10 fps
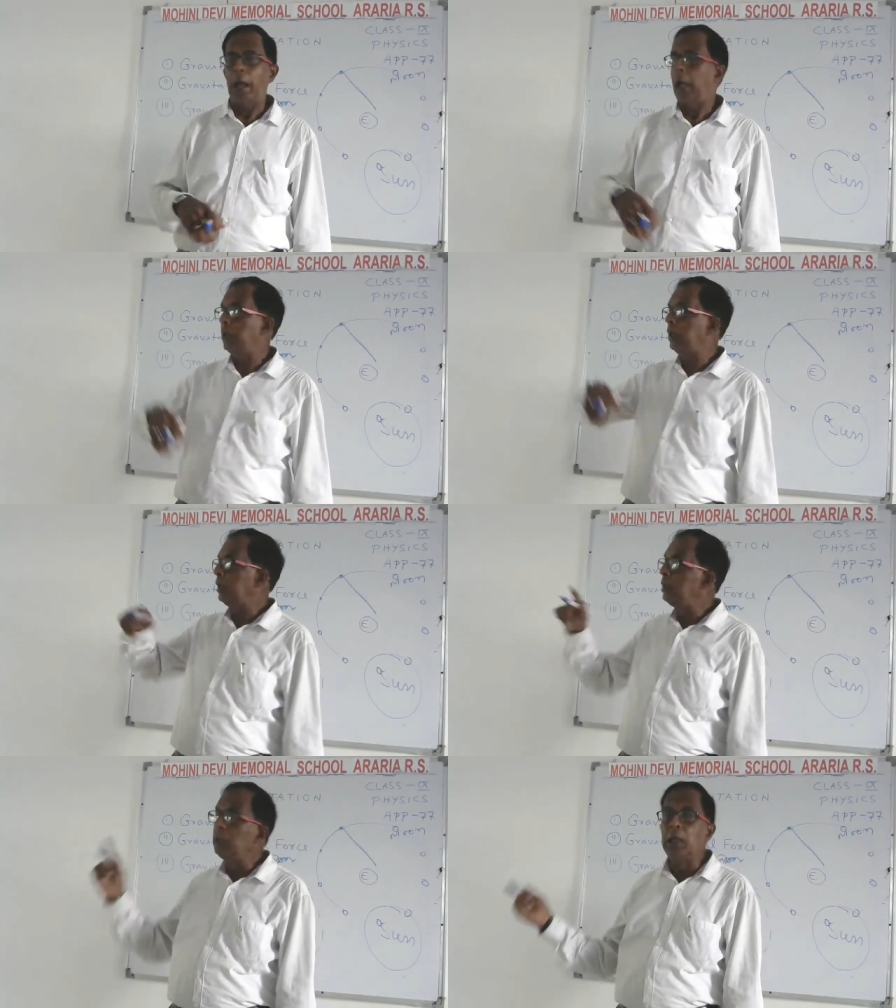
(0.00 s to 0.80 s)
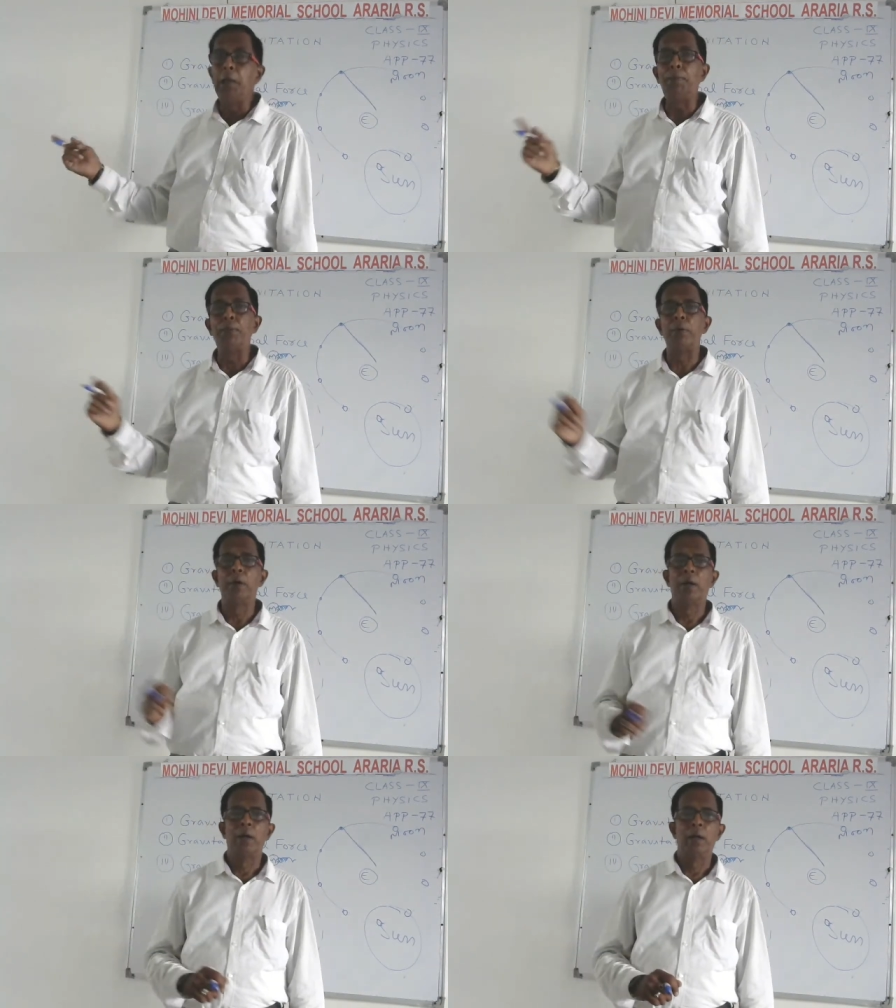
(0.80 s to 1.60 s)
and if
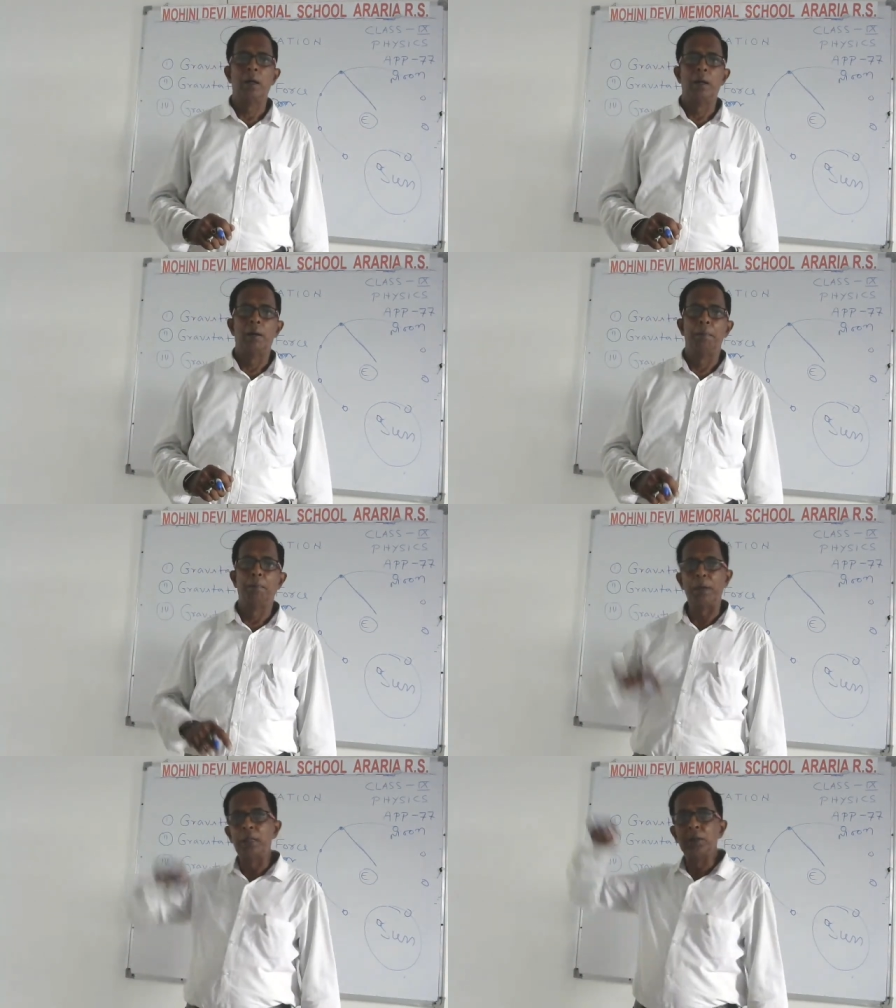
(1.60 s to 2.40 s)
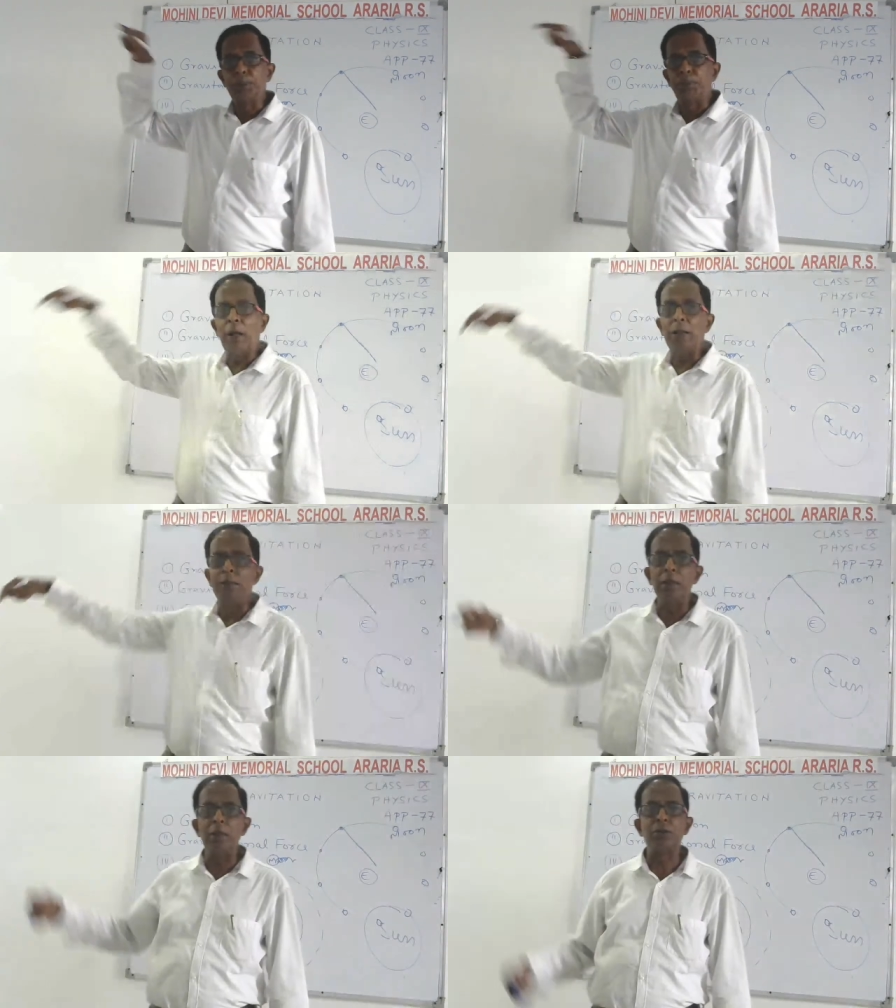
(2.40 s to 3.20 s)
principal
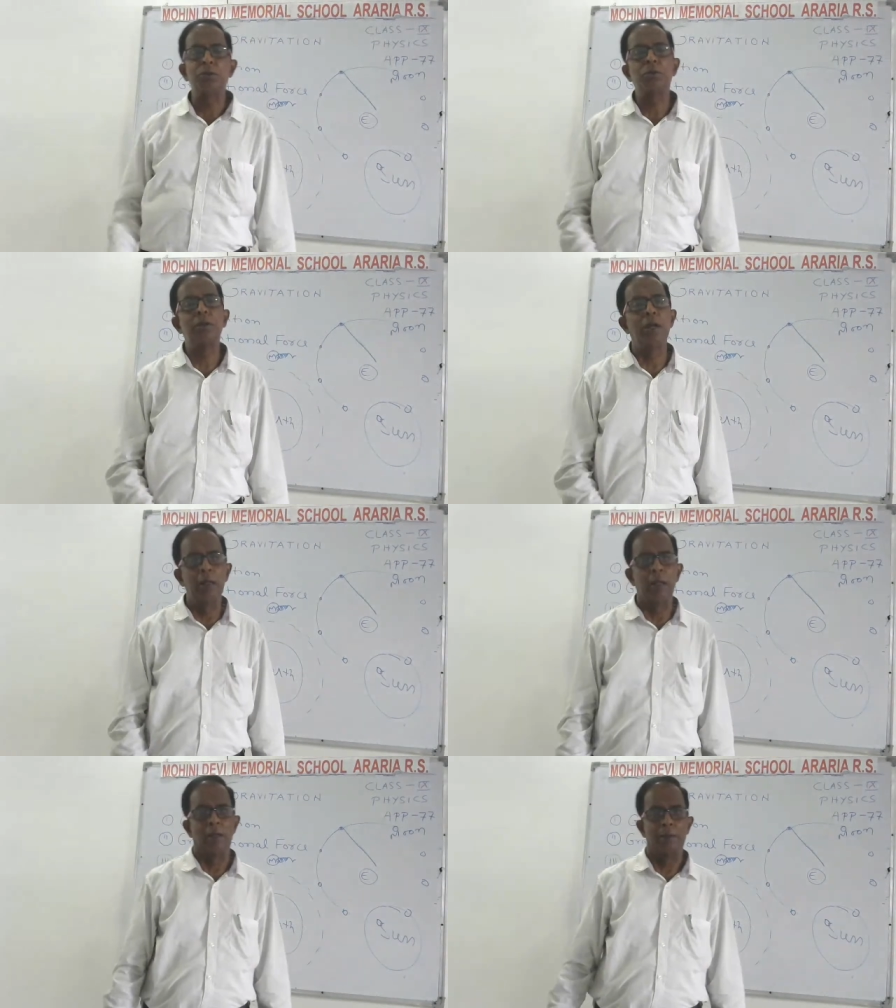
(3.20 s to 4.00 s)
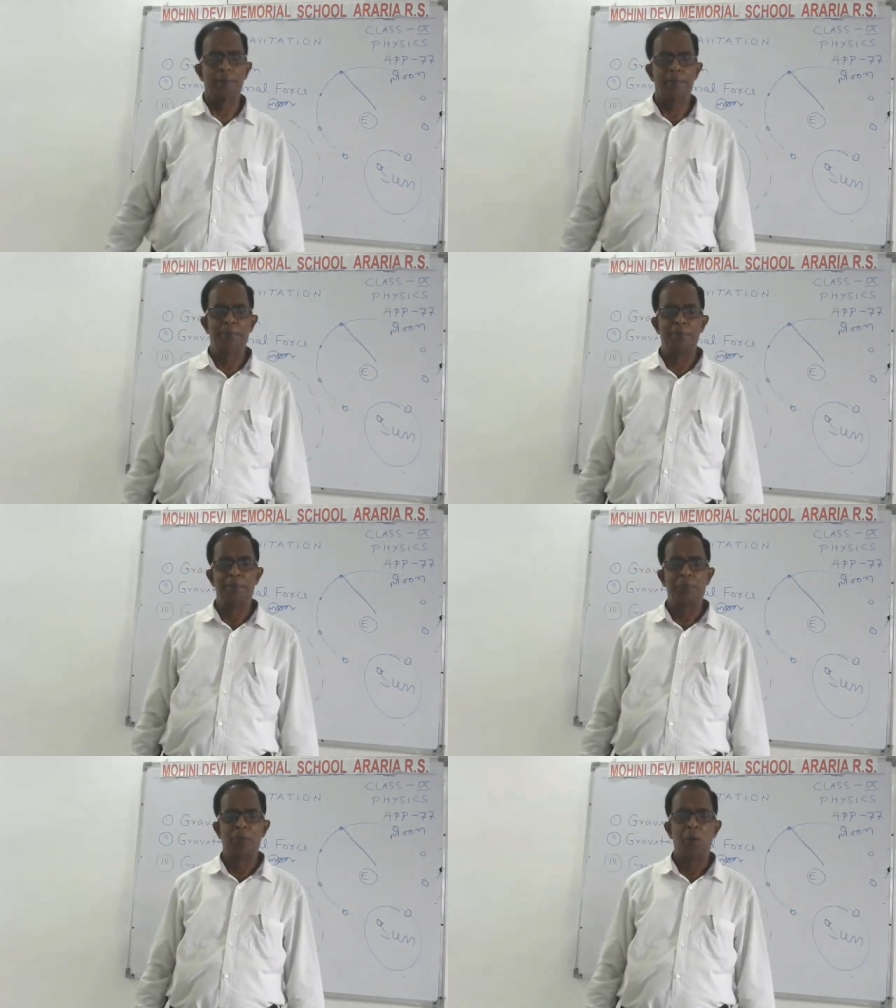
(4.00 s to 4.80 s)
is standing
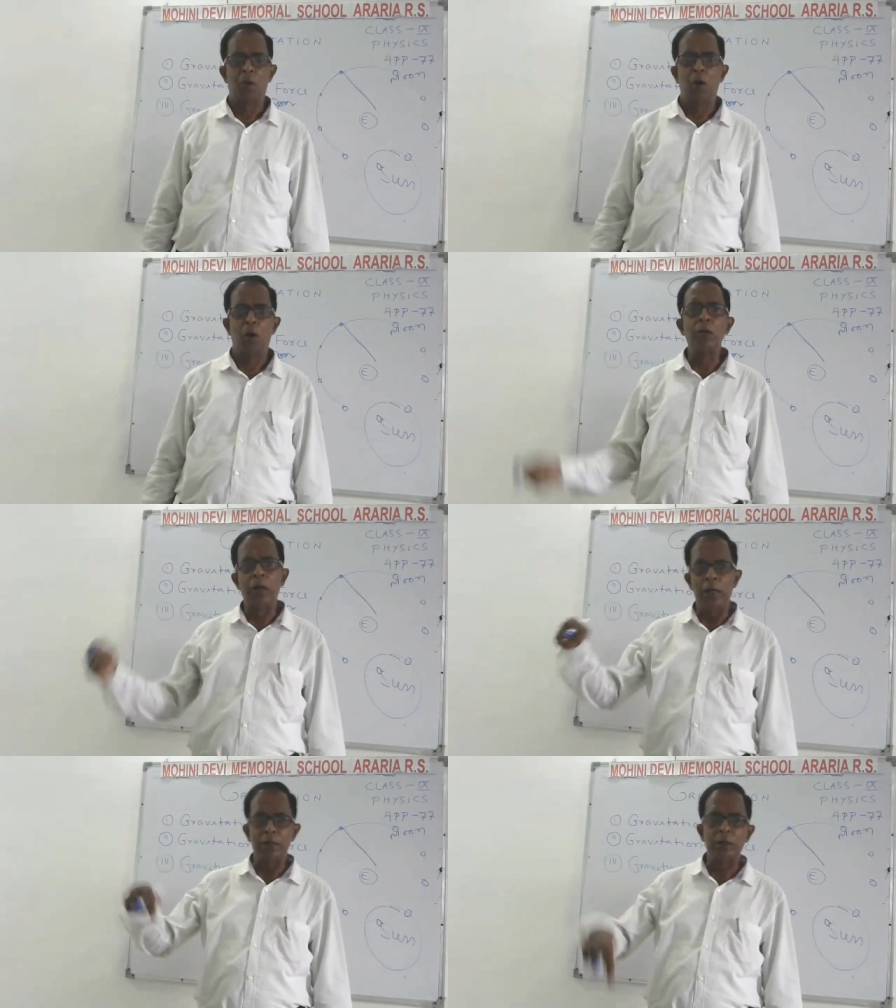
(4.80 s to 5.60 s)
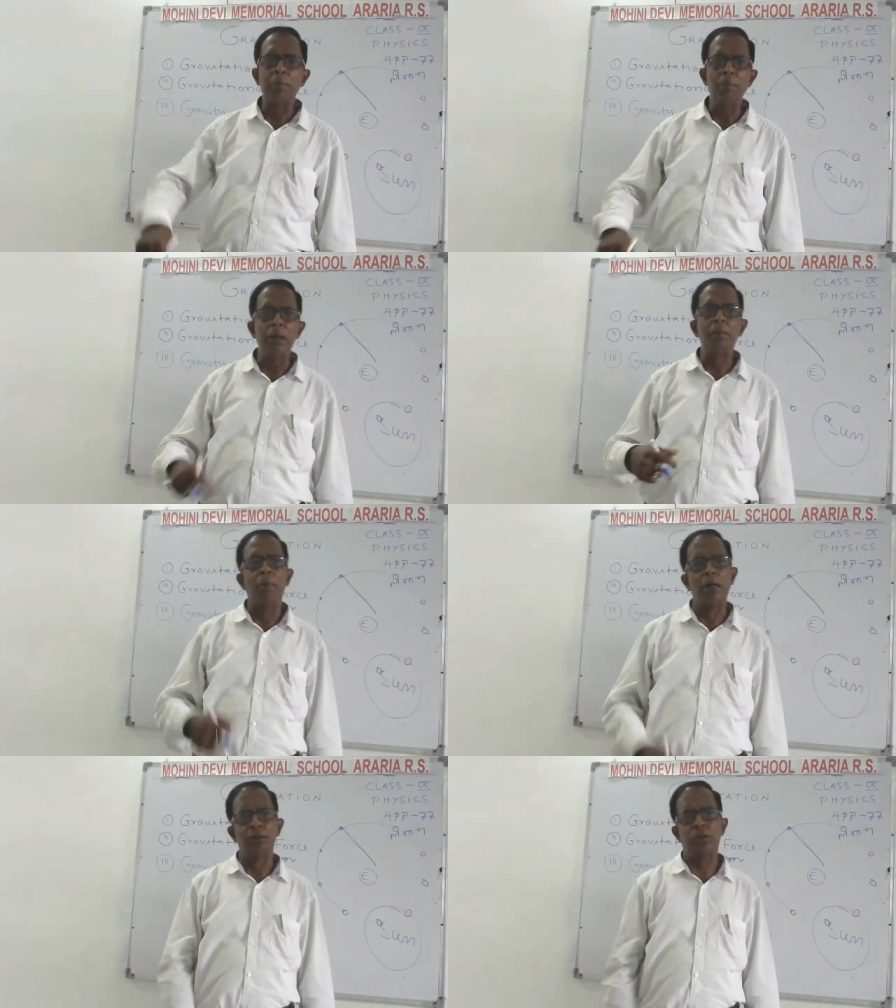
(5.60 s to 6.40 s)
on the assembly
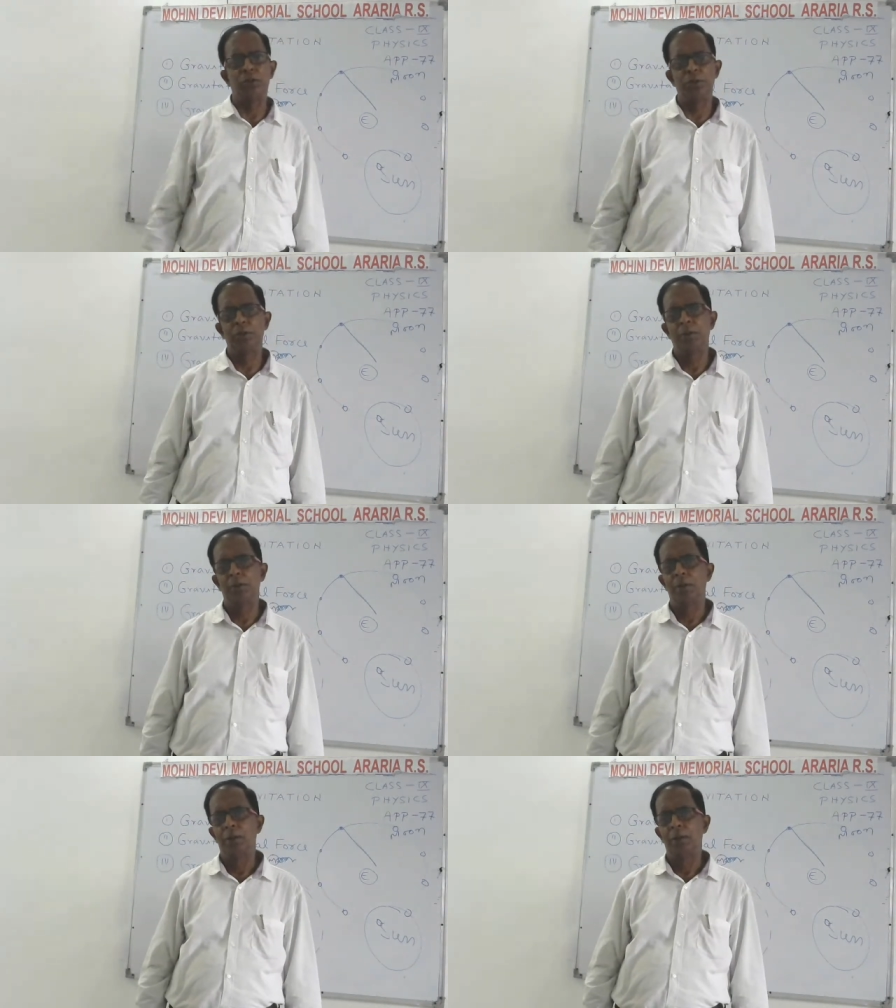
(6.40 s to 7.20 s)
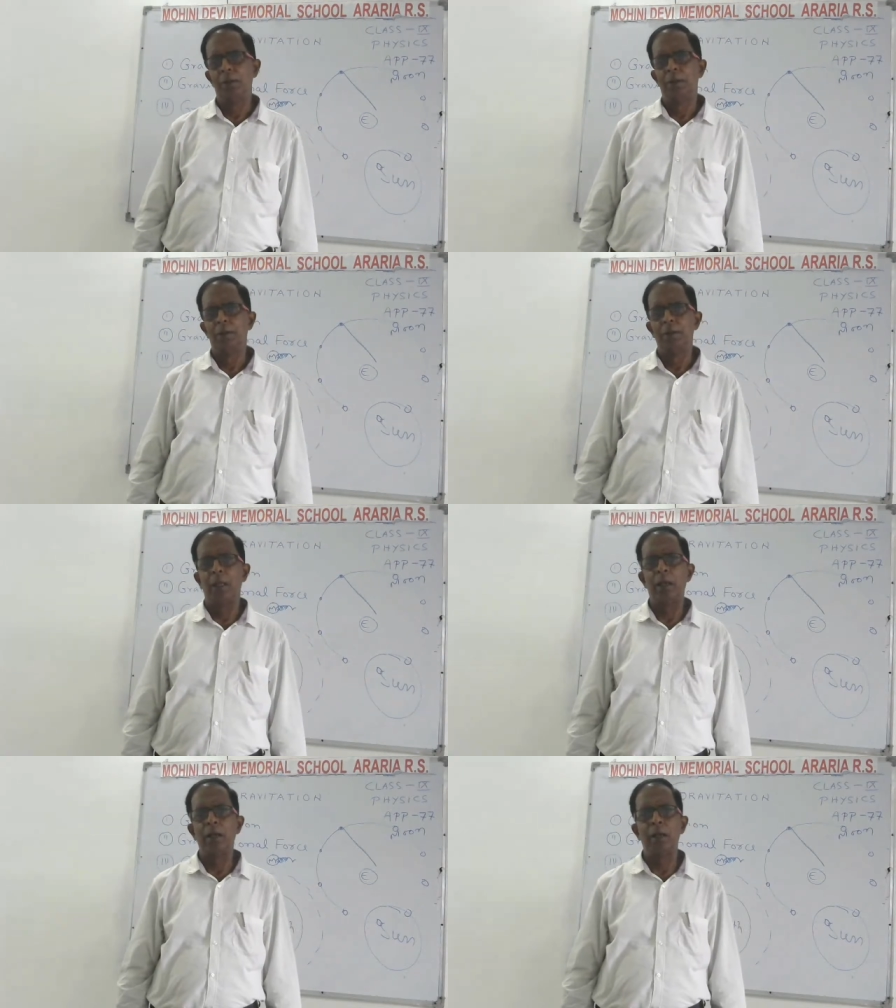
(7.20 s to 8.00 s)
munch,
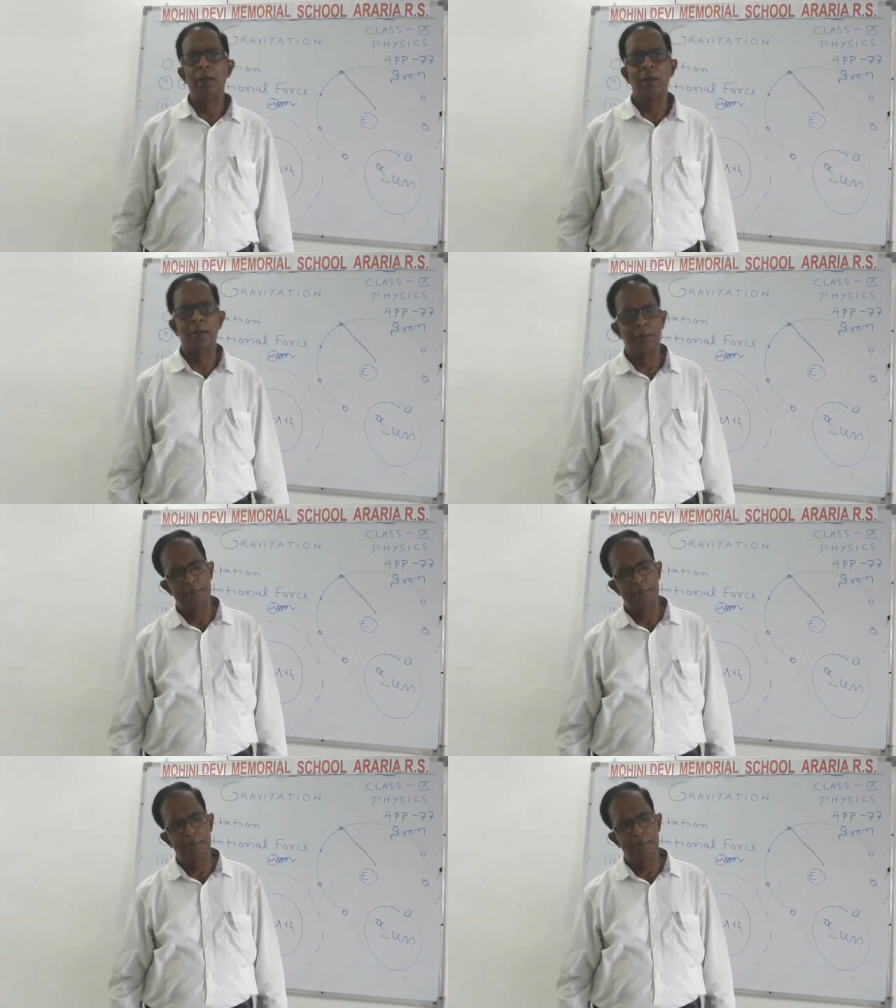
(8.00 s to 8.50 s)
then